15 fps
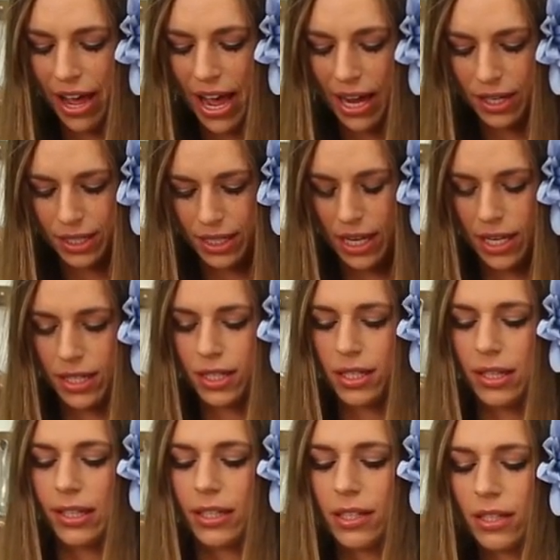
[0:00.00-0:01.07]
access to
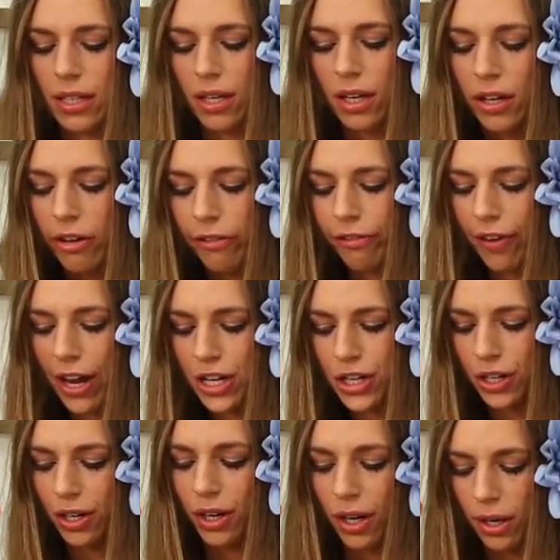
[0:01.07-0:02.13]
these
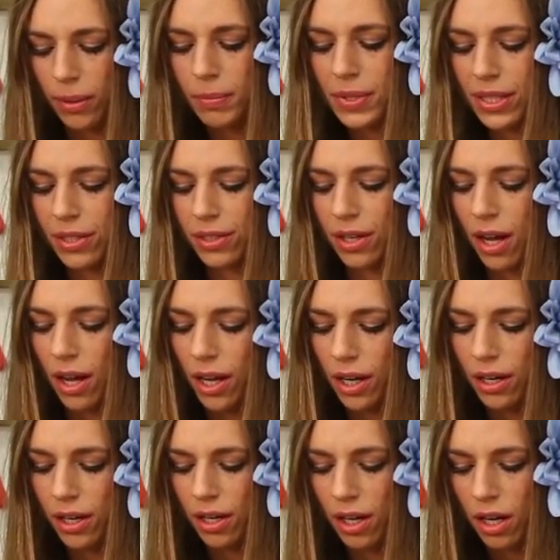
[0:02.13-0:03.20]
fresh herbs, they're not
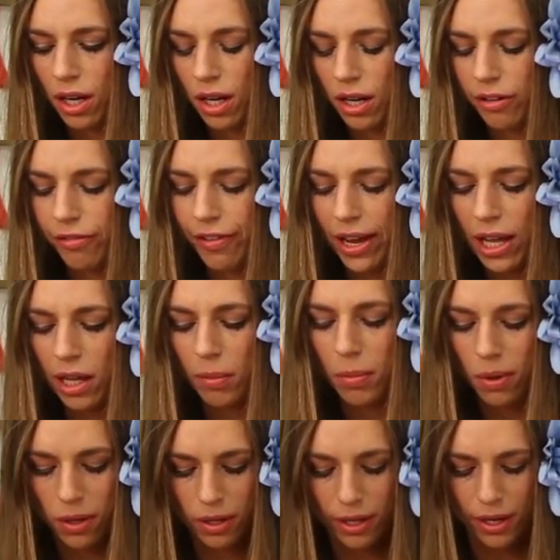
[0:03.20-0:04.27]

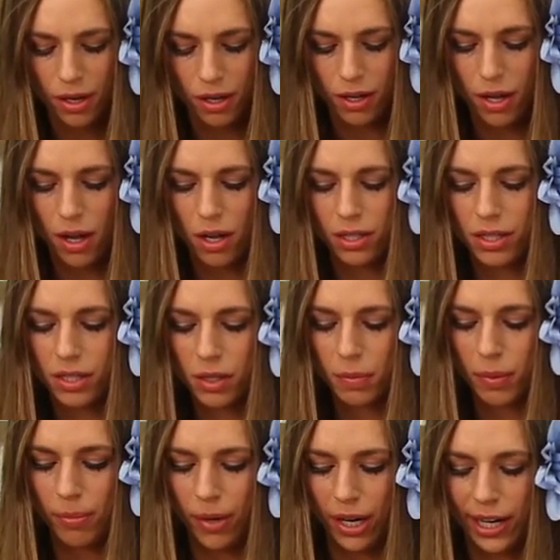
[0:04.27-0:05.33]
available in all
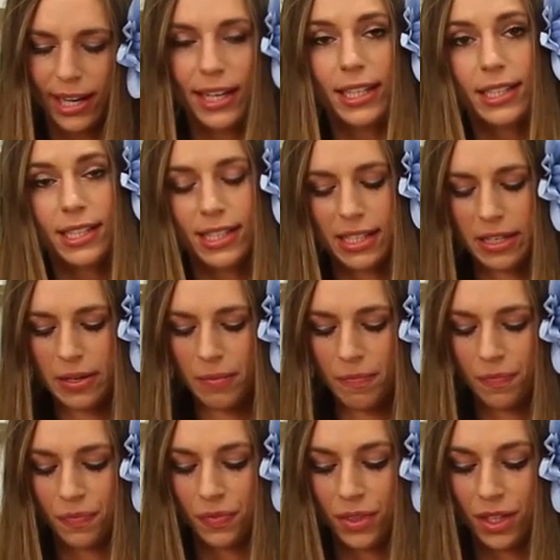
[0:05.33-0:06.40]
supermarkets,
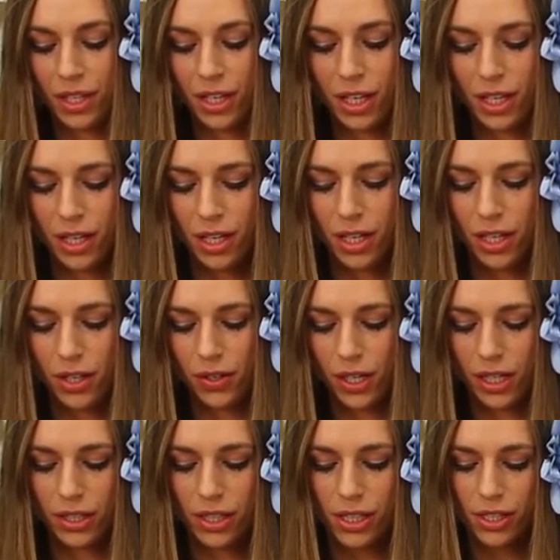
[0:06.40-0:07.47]
you
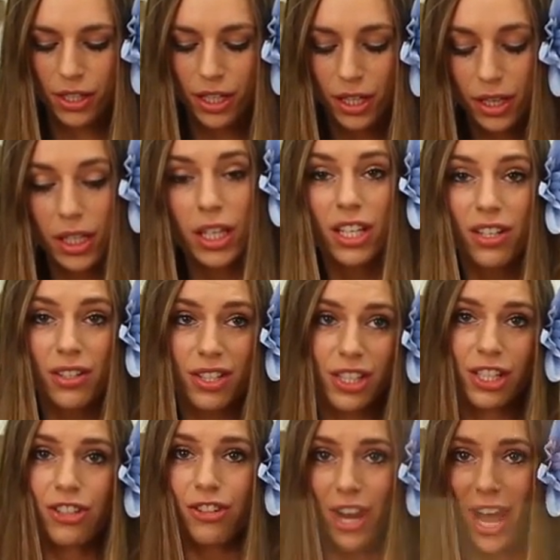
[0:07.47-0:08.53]
can certainly use
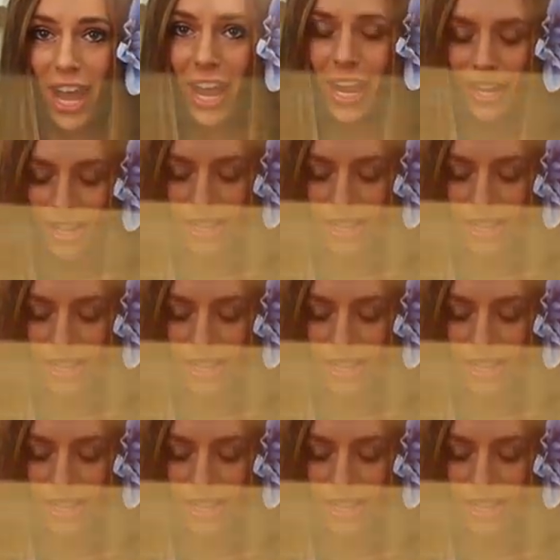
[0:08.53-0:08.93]
the dried.